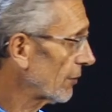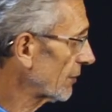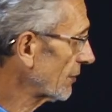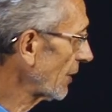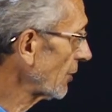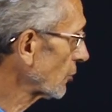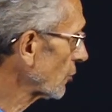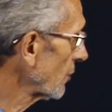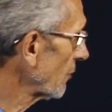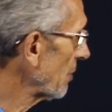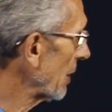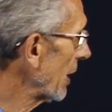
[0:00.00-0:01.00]

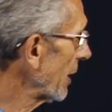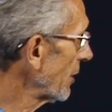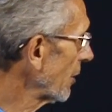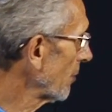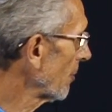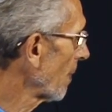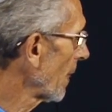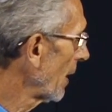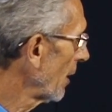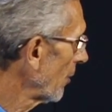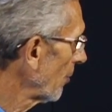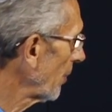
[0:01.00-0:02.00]
centuries, millennium,
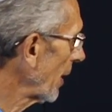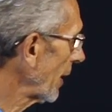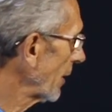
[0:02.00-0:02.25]
by